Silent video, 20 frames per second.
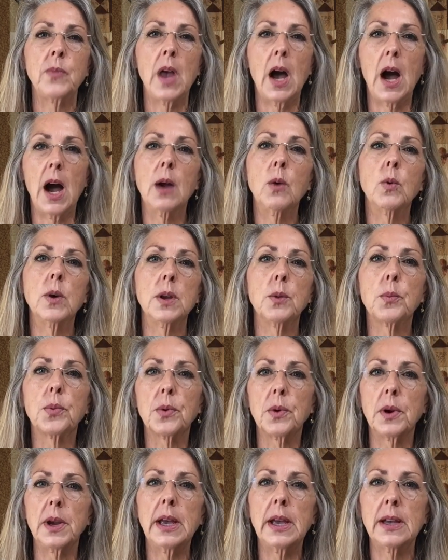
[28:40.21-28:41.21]
I want to
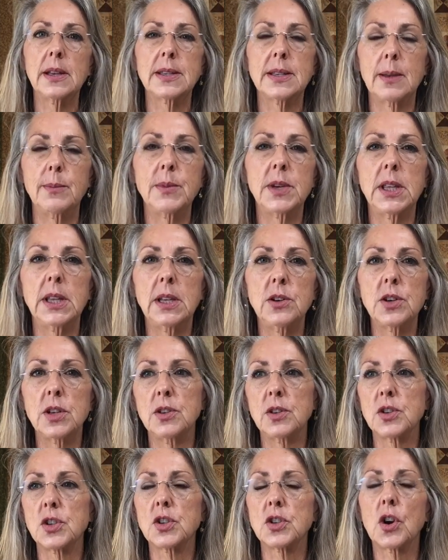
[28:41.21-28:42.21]
bring something to
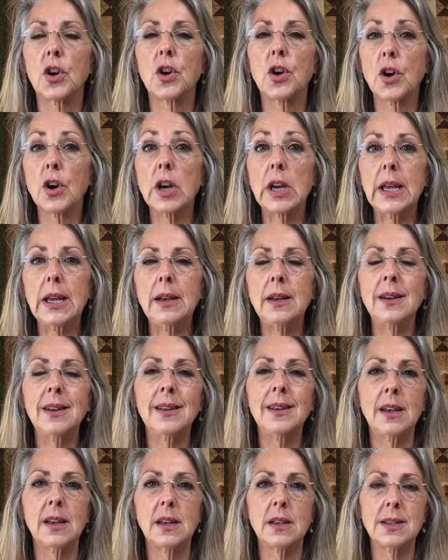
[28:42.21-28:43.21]
this hurting,
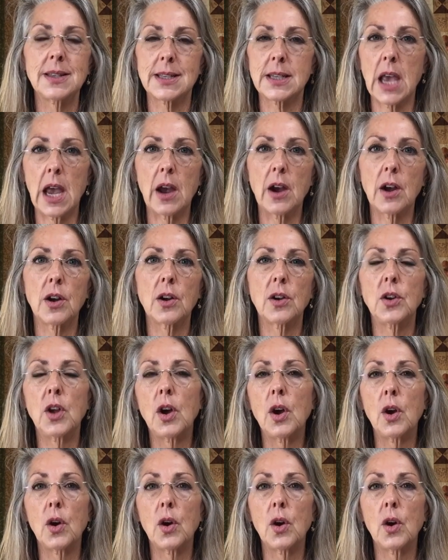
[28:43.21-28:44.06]
scared